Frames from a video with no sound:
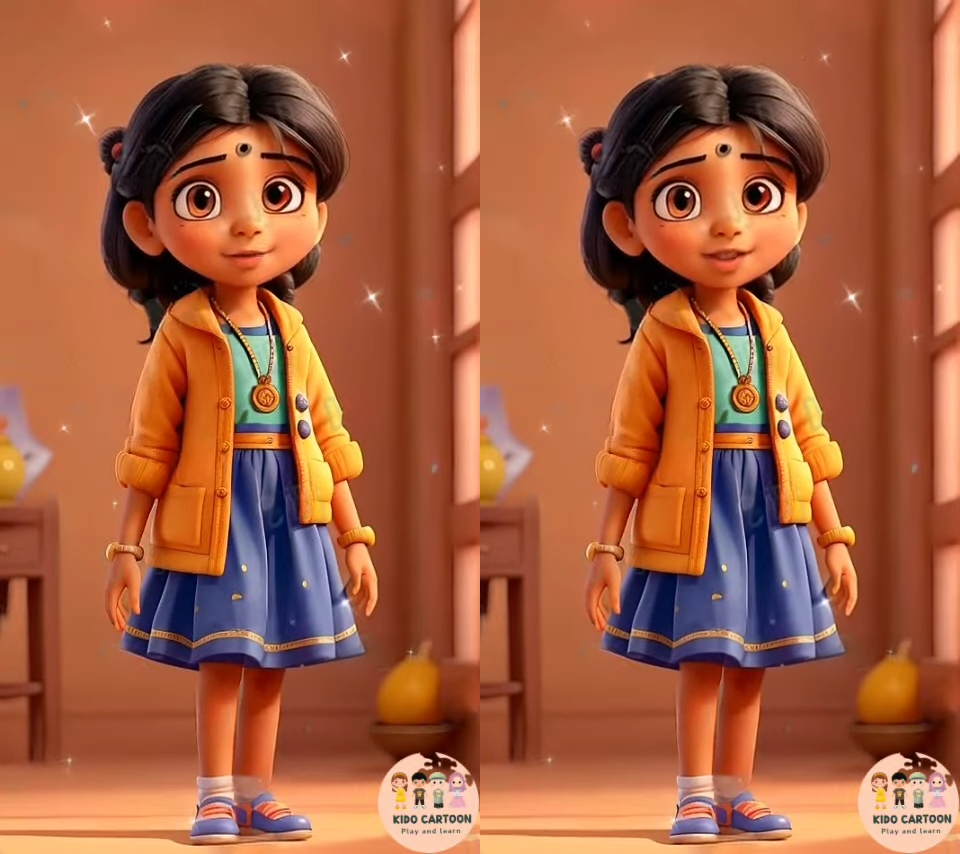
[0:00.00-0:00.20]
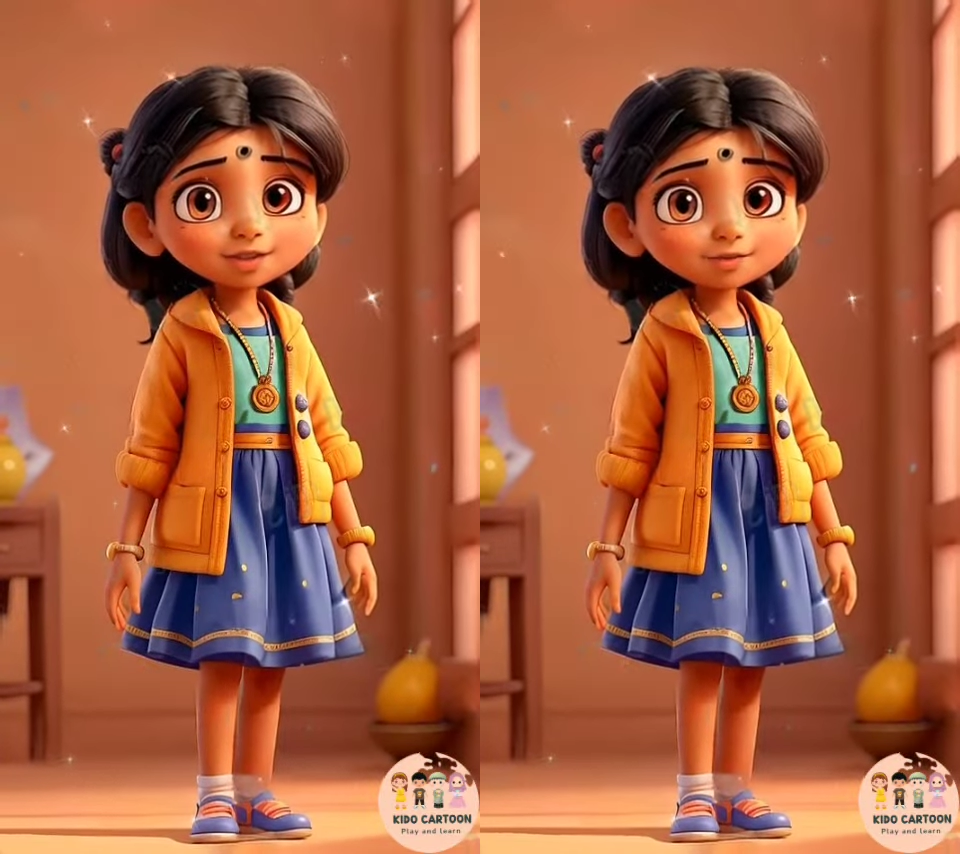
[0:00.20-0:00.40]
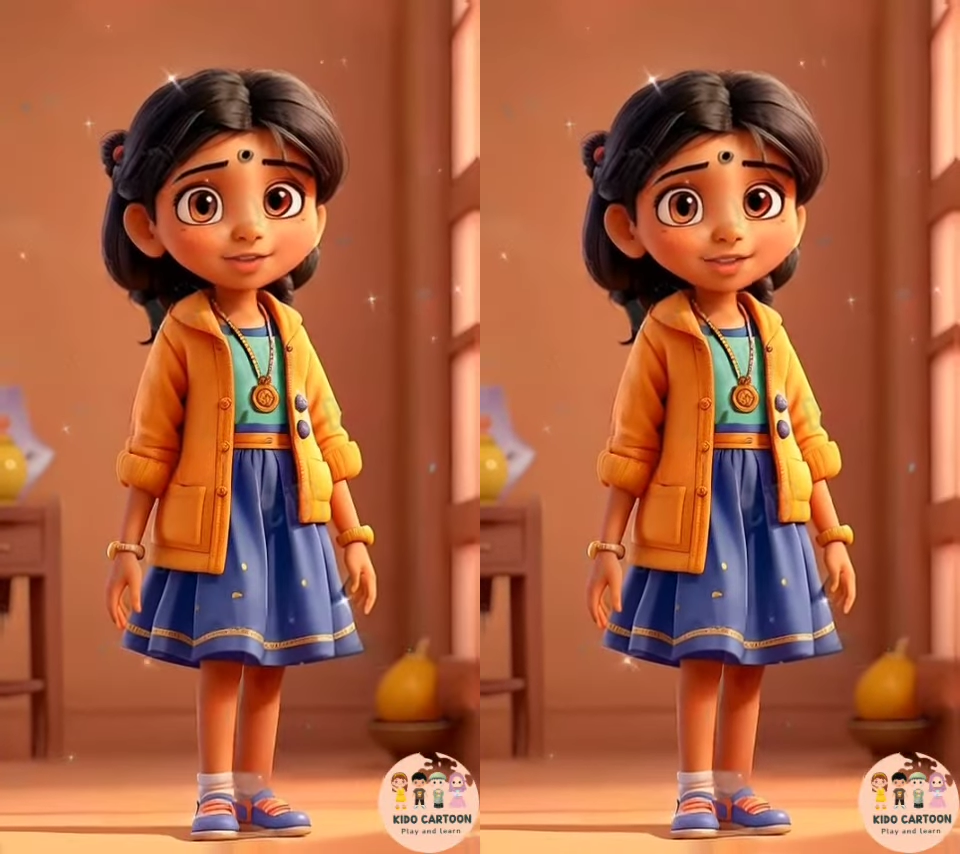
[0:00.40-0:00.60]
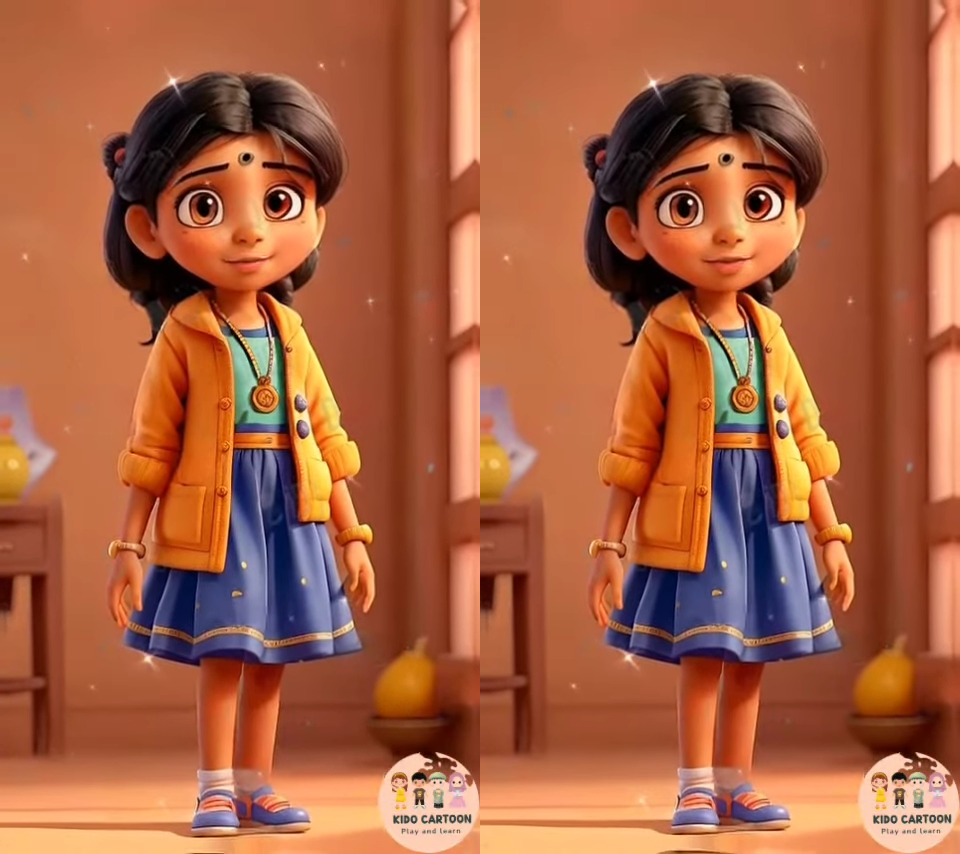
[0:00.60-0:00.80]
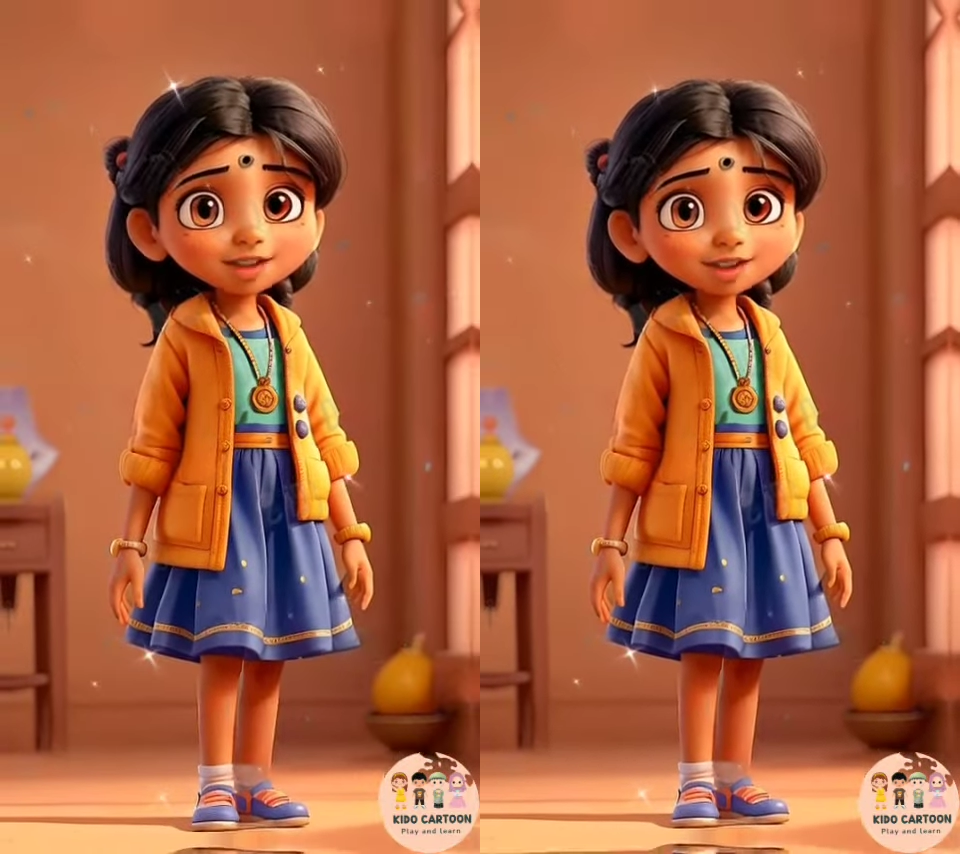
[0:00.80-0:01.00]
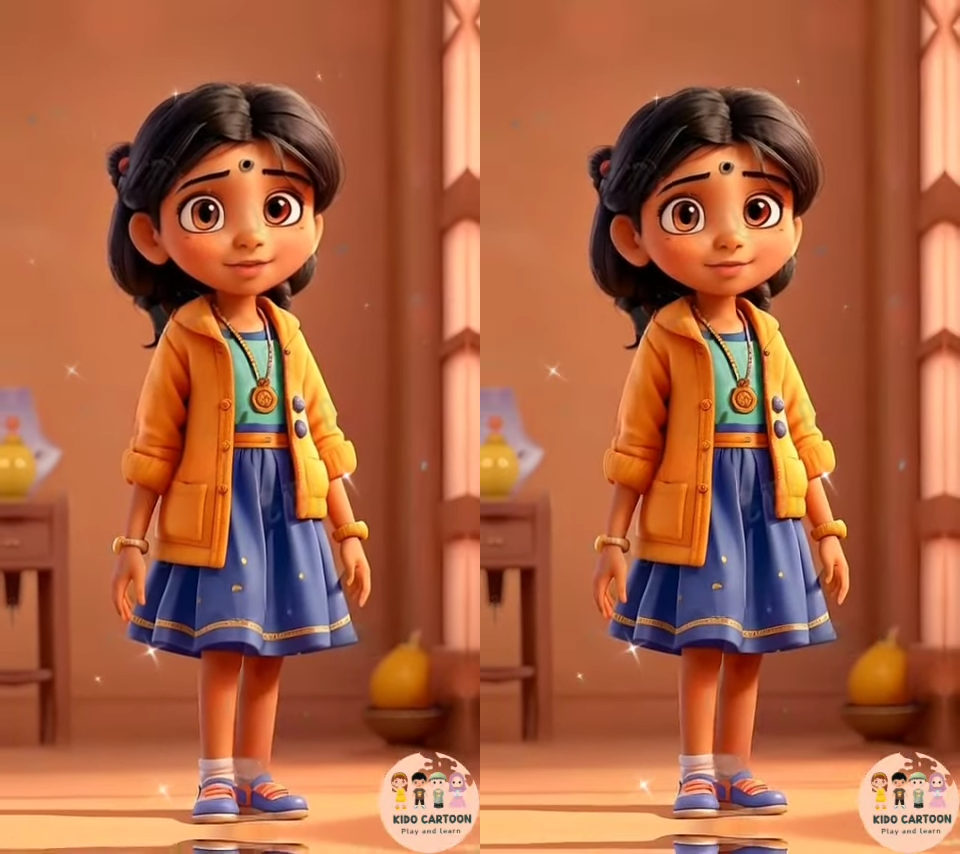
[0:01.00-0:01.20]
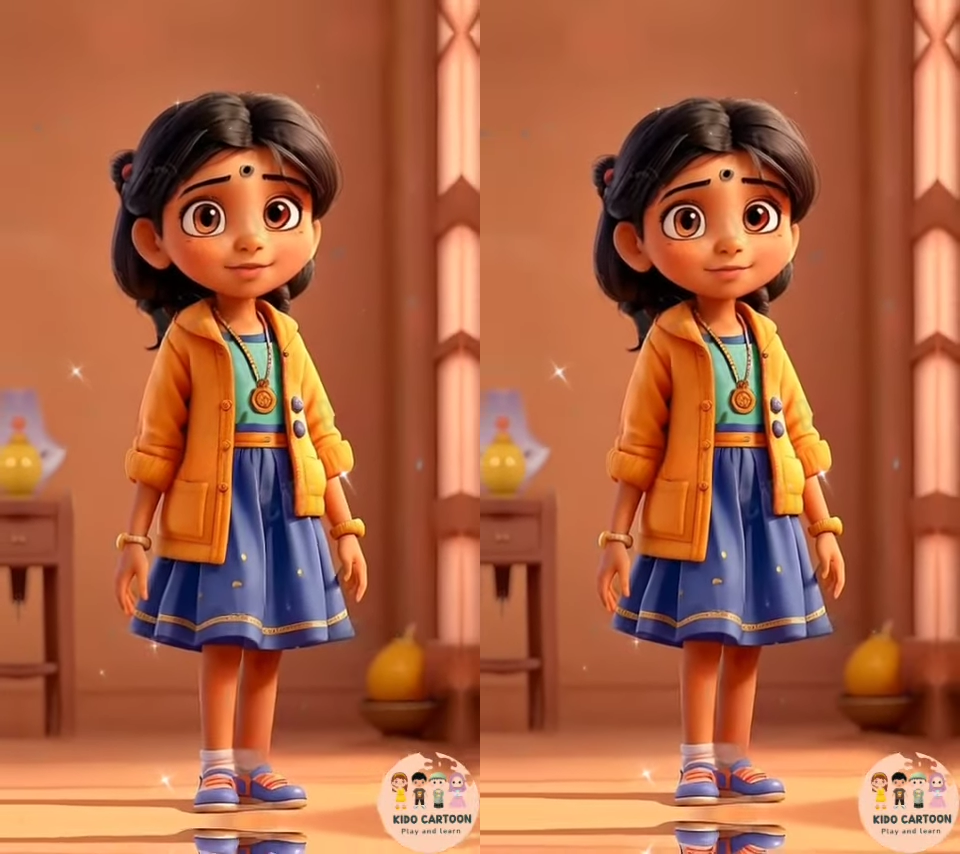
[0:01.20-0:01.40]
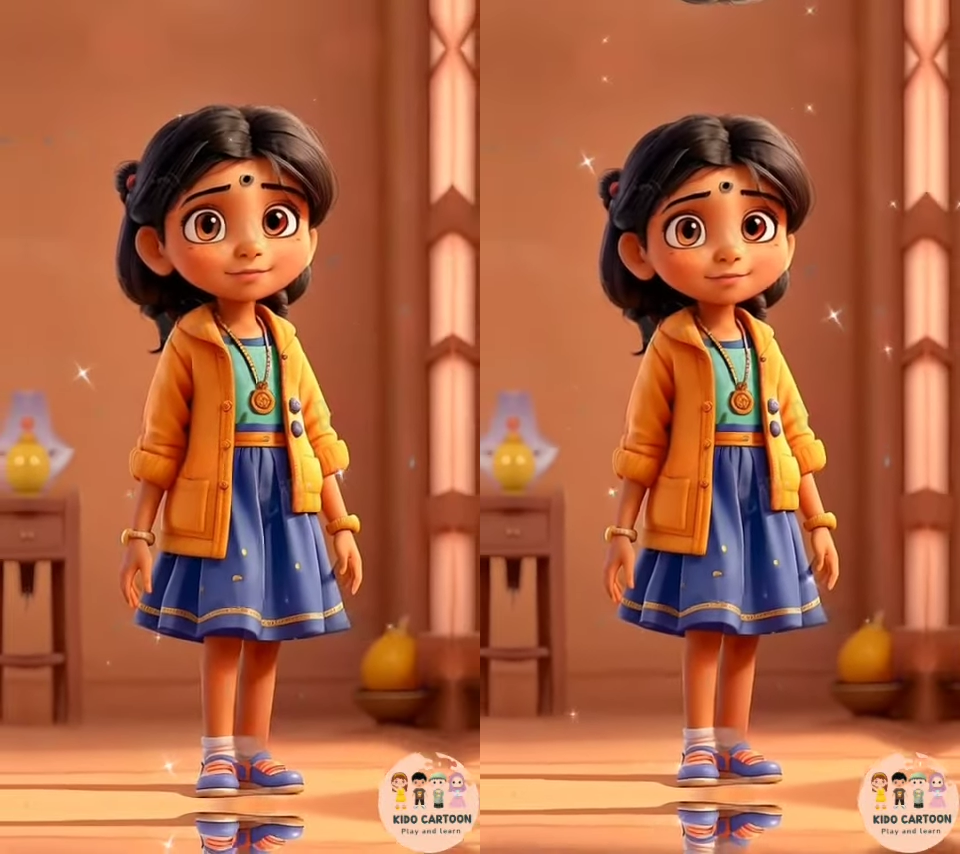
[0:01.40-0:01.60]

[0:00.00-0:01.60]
belief in themselves.